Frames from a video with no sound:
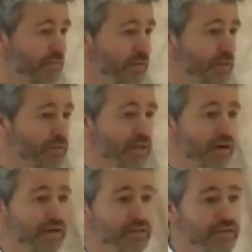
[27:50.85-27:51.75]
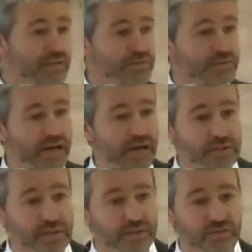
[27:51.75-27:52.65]
but with regard to those
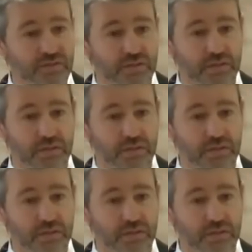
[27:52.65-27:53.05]
around us.